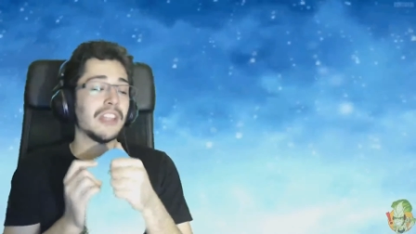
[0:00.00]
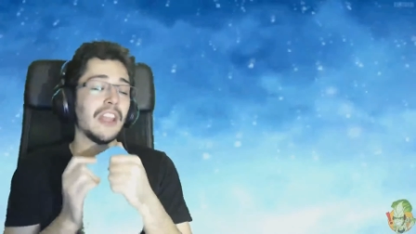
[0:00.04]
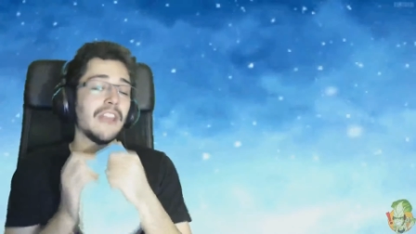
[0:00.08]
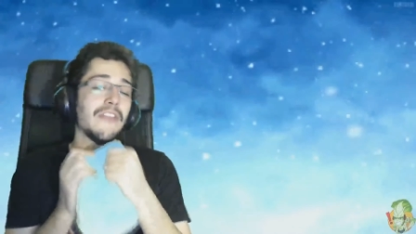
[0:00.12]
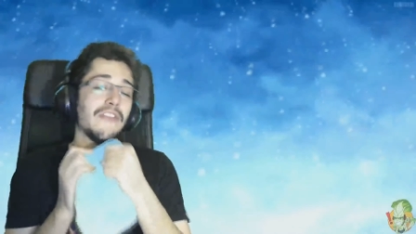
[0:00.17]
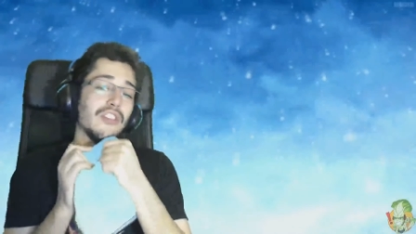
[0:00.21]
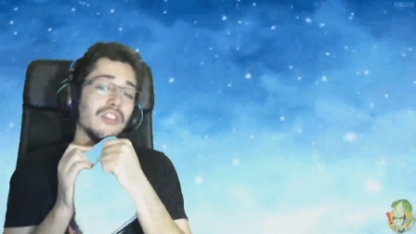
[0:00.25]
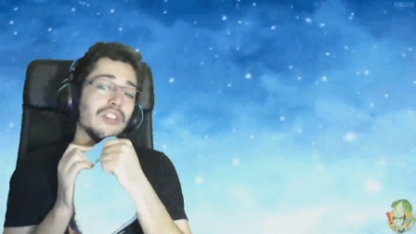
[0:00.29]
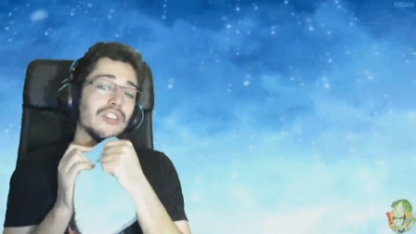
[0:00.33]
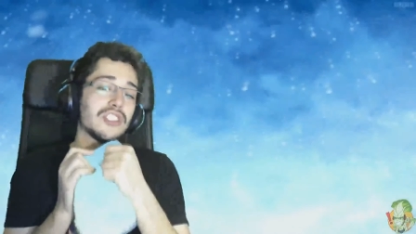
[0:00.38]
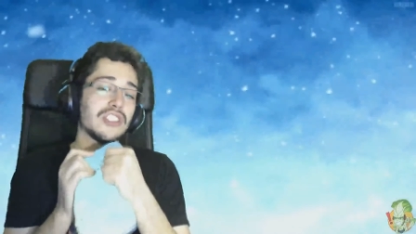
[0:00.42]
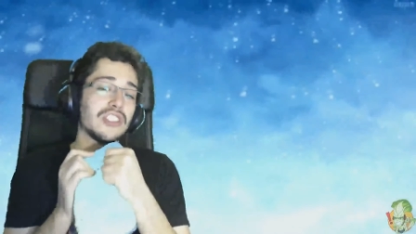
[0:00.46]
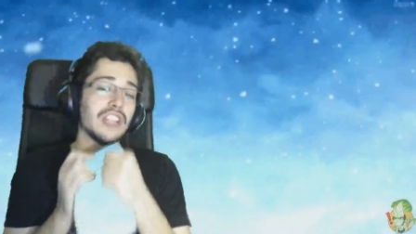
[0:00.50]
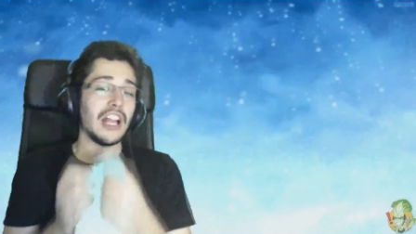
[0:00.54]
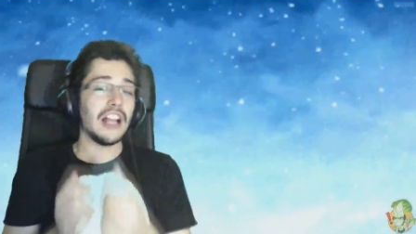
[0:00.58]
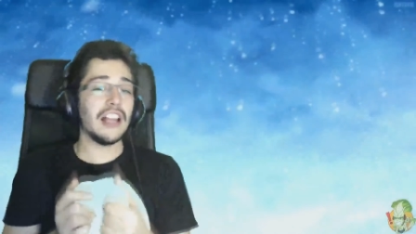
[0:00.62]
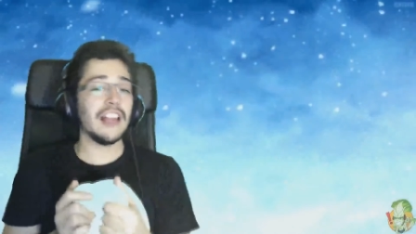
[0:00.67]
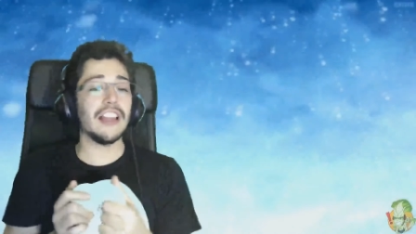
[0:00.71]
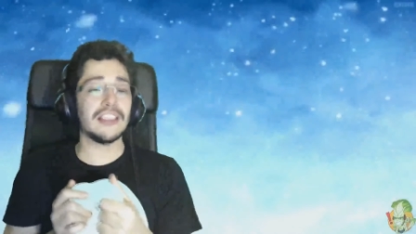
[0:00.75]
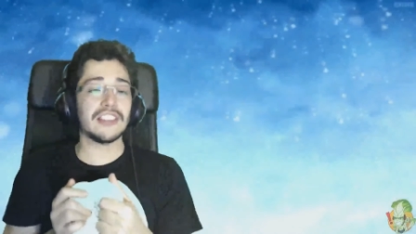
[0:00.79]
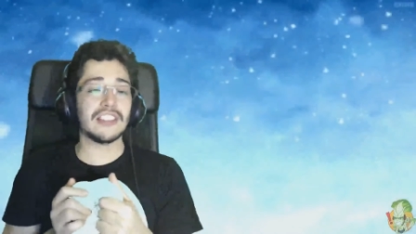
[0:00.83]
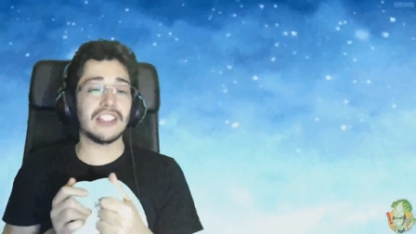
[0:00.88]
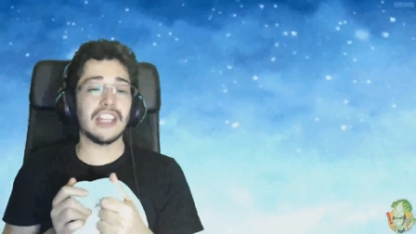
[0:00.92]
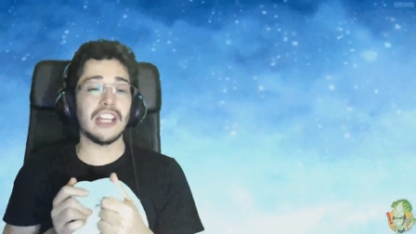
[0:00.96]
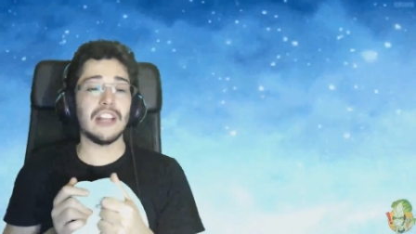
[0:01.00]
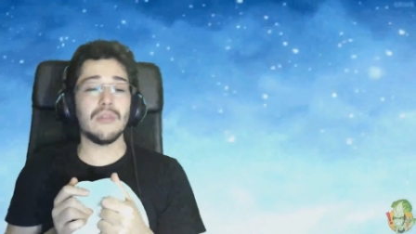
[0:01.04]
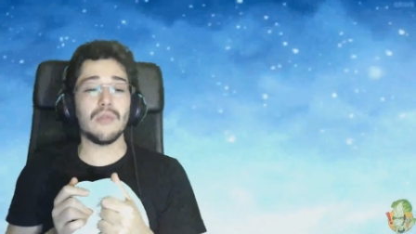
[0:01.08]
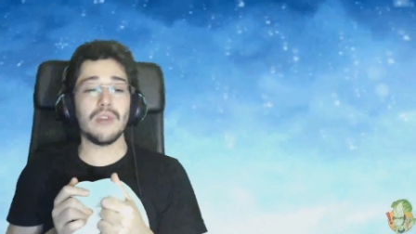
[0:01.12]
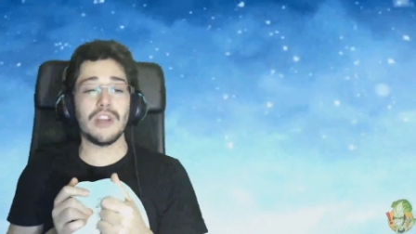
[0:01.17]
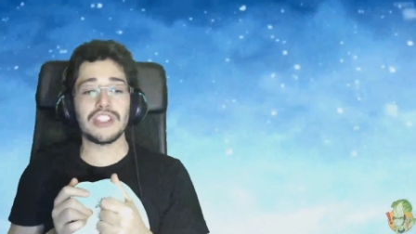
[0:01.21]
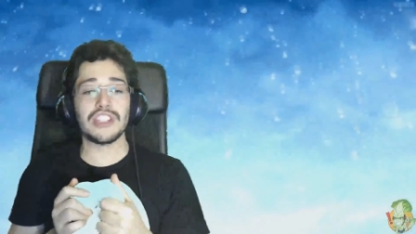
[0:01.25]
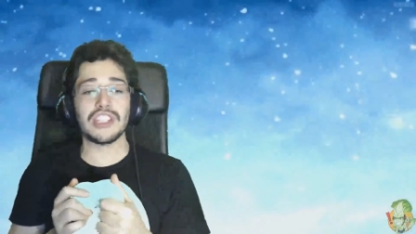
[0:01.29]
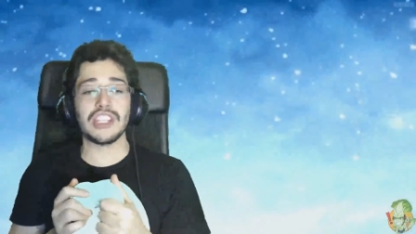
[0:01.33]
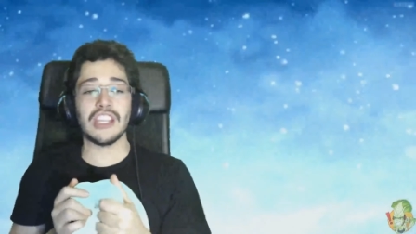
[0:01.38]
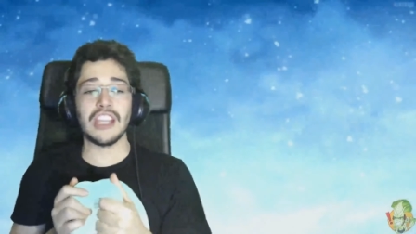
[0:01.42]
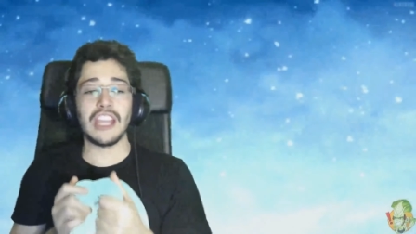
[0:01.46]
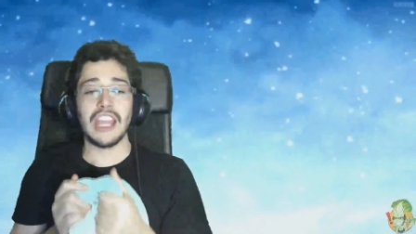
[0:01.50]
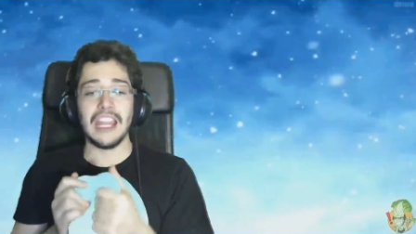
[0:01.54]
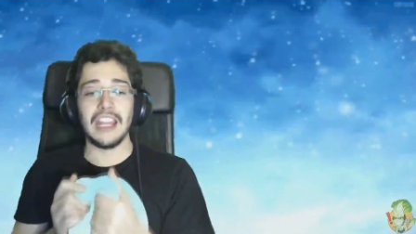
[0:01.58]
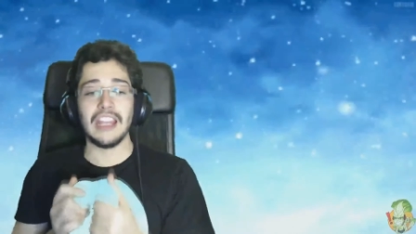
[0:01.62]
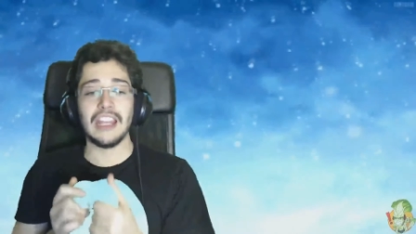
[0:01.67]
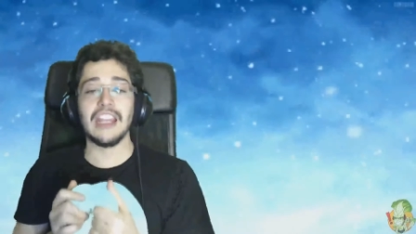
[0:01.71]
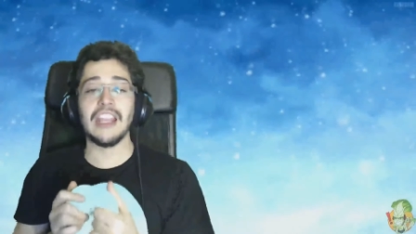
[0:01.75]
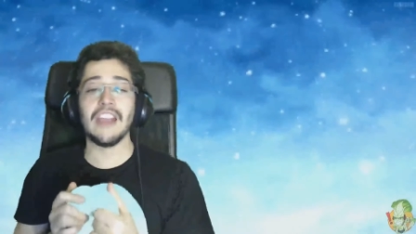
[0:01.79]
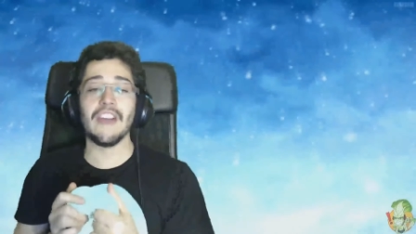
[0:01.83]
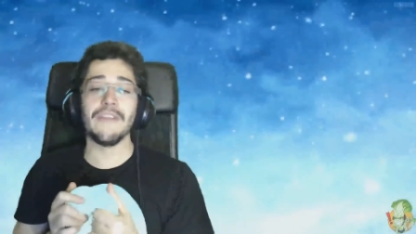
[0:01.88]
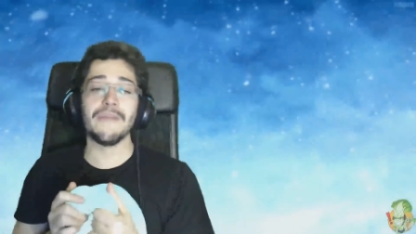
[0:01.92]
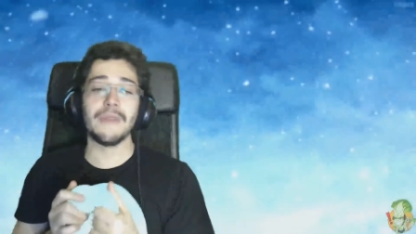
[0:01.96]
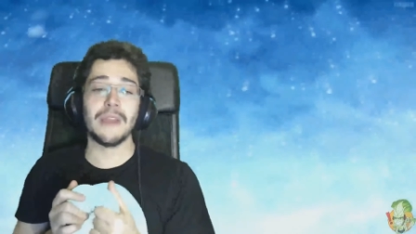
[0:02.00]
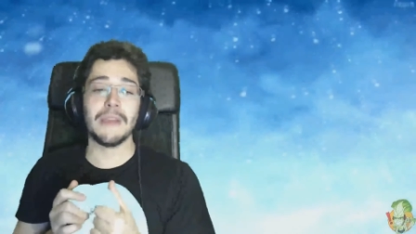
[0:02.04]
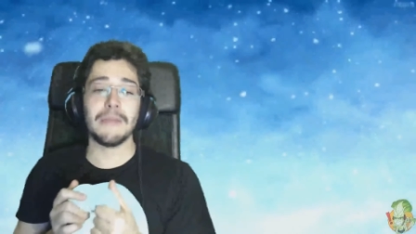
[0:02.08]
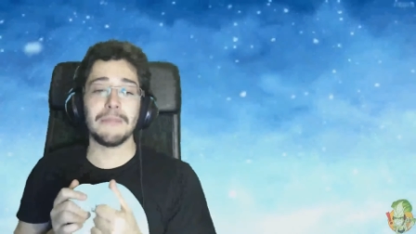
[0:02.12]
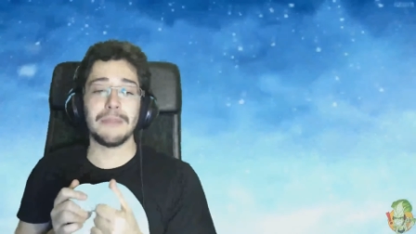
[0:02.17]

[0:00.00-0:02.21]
if you're still watching any of my